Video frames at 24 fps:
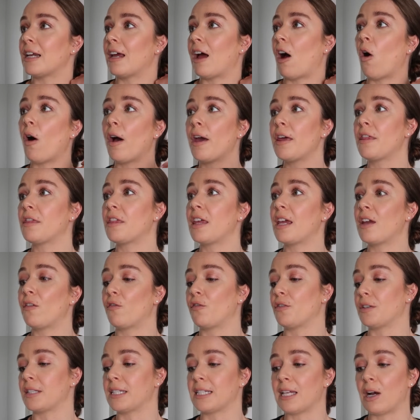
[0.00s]
I think
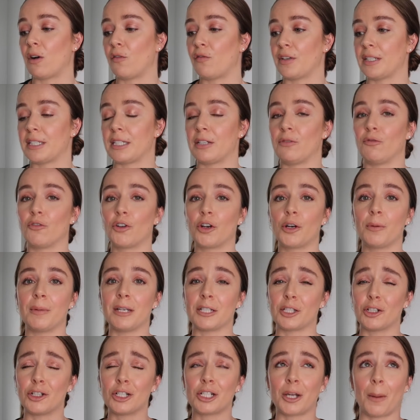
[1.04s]
for a south-facing room
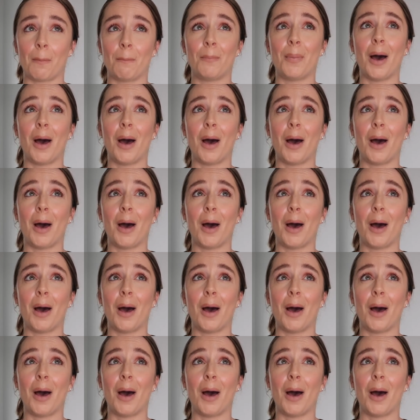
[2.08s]
it's just a